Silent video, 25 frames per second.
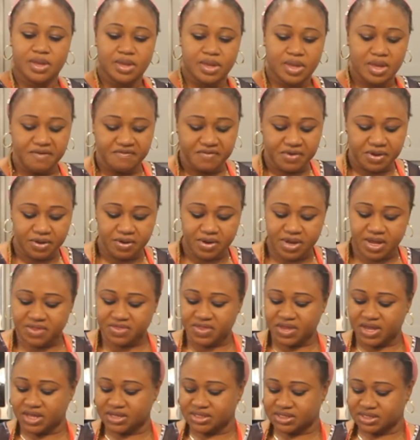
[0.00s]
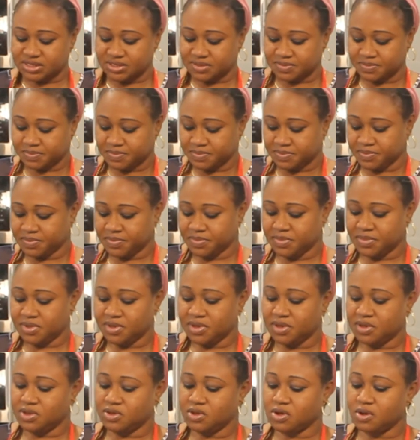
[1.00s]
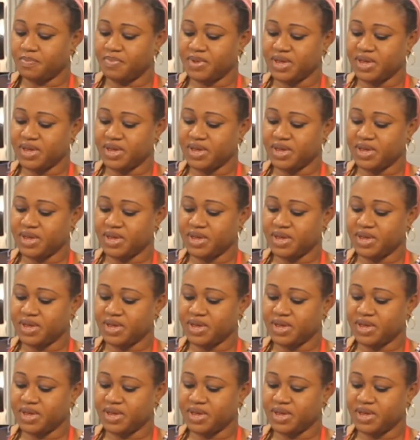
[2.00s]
If you look at this, your